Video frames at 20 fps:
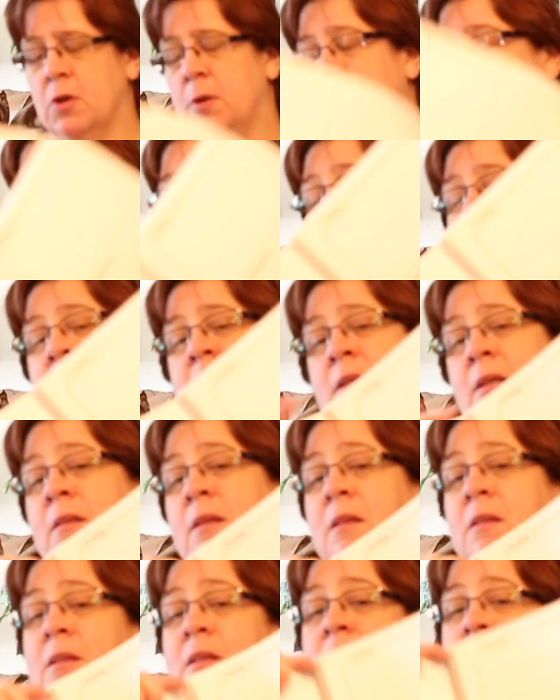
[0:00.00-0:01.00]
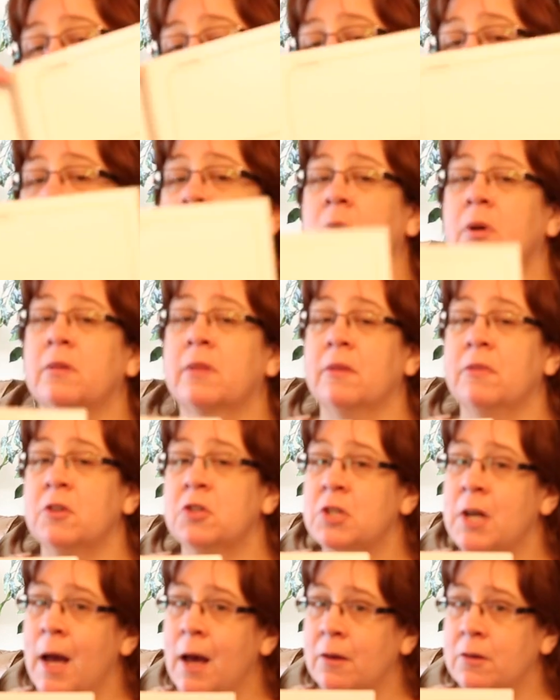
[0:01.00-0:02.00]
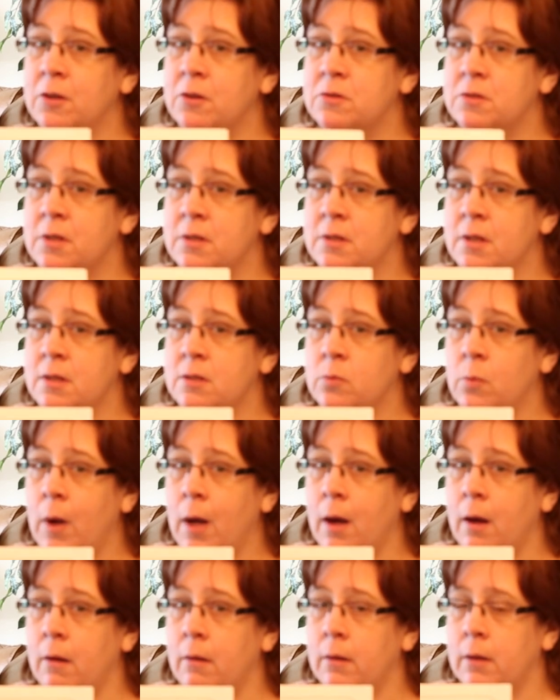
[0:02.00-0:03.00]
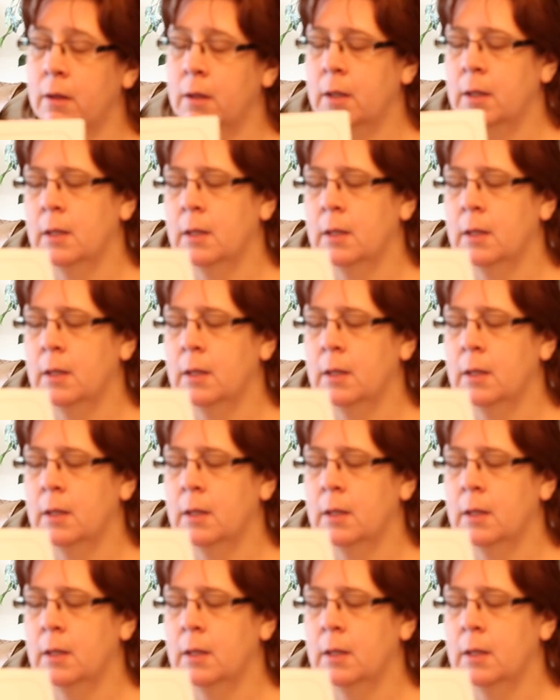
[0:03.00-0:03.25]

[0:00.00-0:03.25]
I'm guessing that this is the book that the child uses as well.